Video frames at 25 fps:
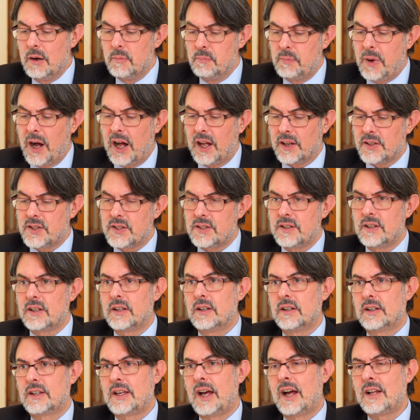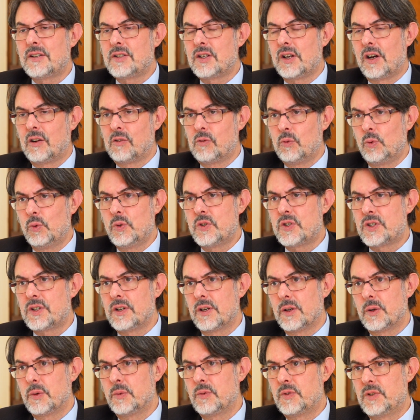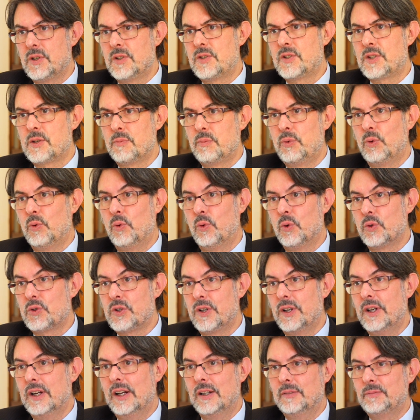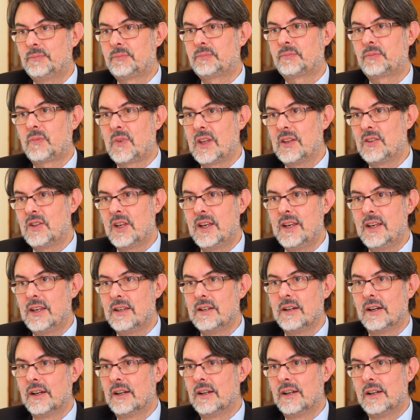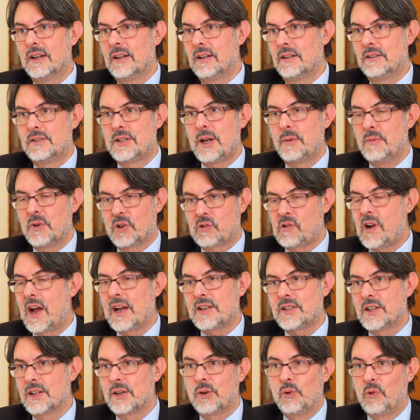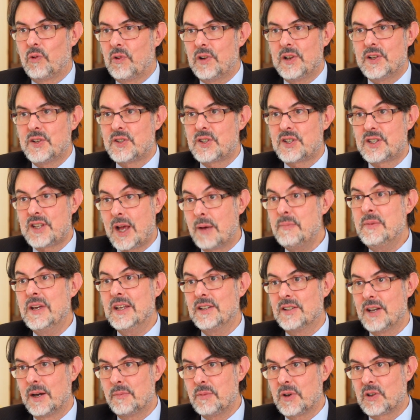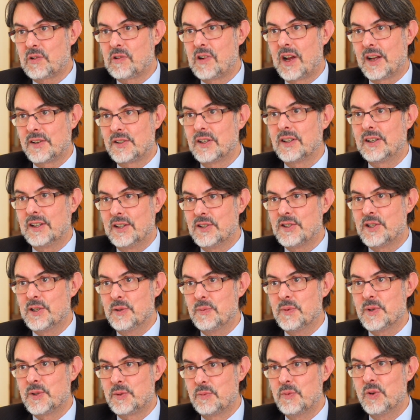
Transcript: But Qatar also did support the democratic, or at least semi-democratic, Islamist